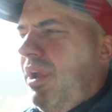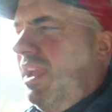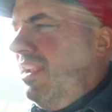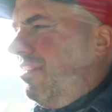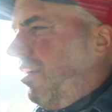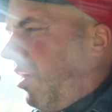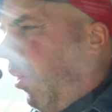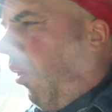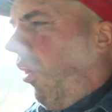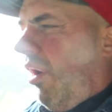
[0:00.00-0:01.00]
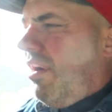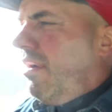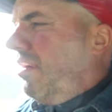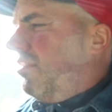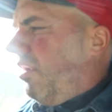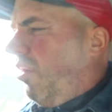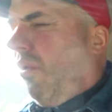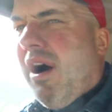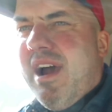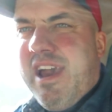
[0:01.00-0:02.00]
or corn or what
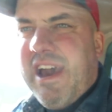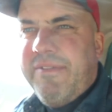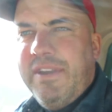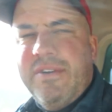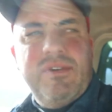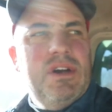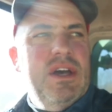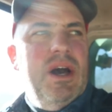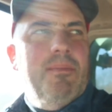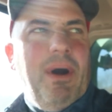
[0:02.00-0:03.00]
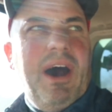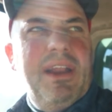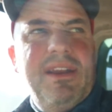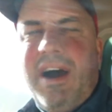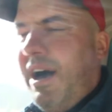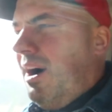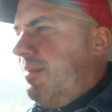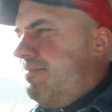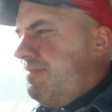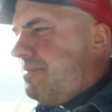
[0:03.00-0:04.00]
have you. But
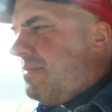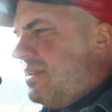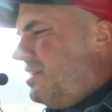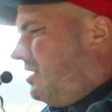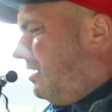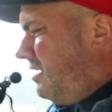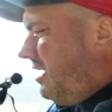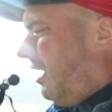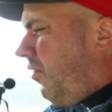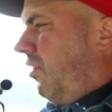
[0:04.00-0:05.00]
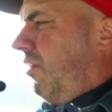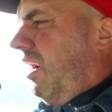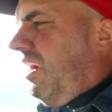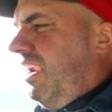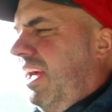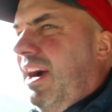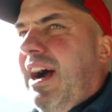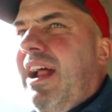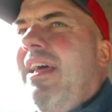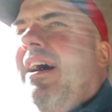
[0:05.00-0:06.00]
you know, we're running it on
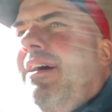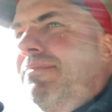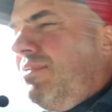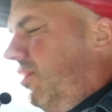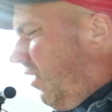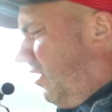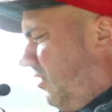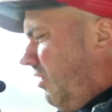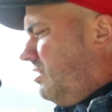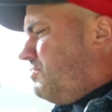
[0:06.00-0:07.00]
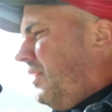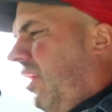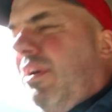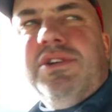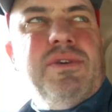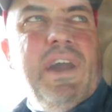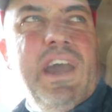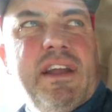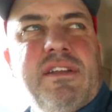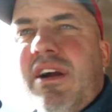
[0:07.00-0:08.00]
a 200 horsepower
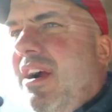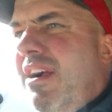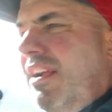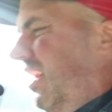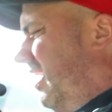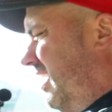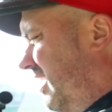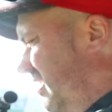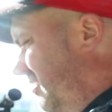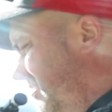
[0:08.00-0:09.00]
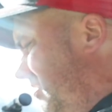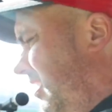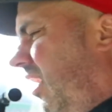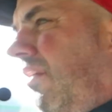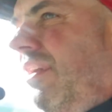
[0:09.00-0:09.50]
tractor, and you know, it